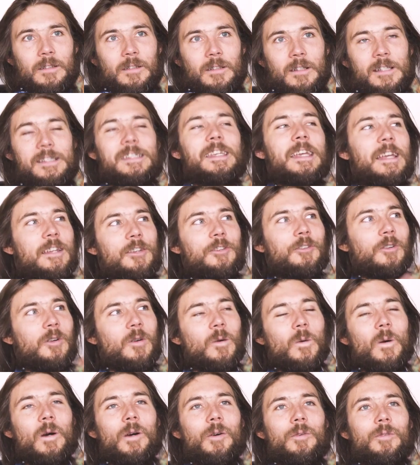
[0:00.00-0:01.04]
Because he had no
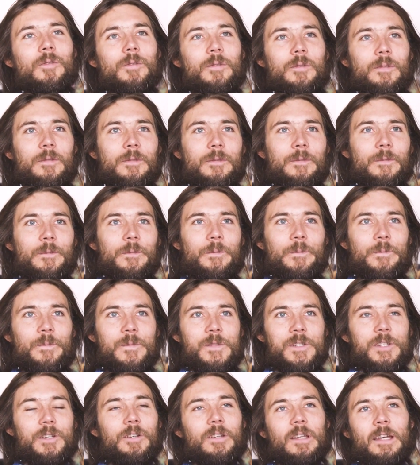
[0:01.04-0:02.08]
quote.
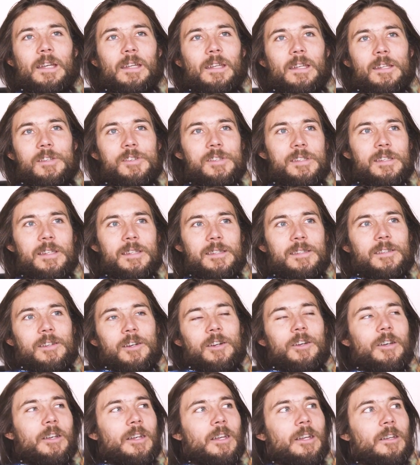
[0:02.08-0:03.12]
So like he just said
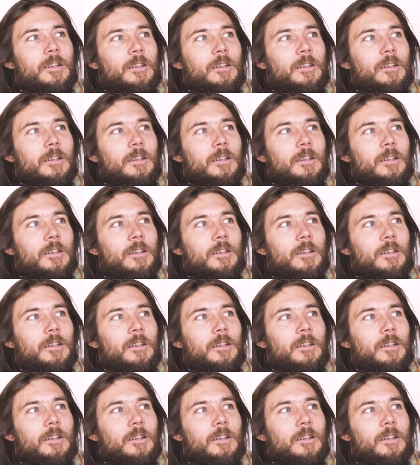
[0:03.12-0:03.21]
sorry,